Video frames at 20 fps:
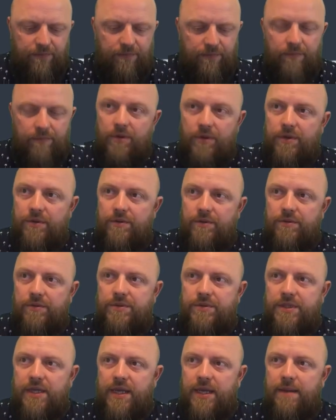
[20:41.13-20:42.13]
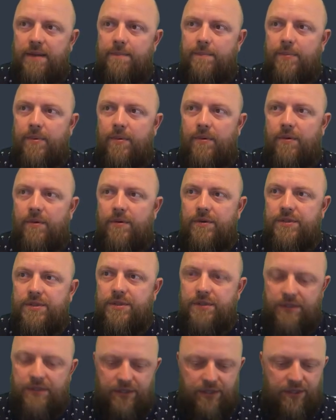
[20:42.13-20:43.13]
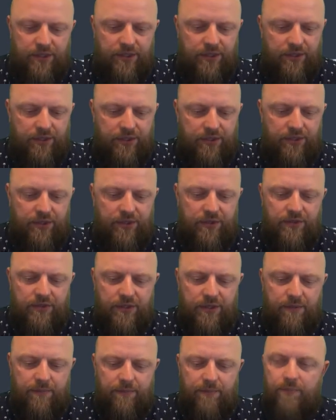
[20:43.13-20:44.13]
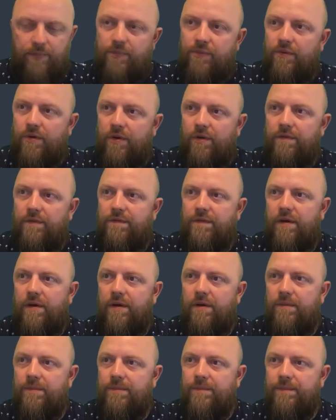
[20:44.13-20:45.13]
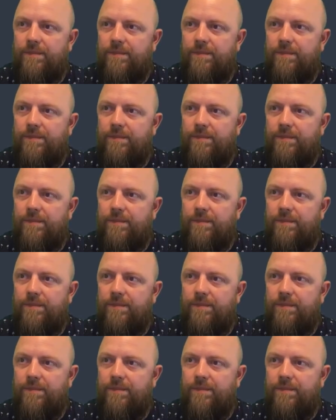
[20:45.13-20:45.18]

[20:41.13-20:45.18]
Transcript: models import user profile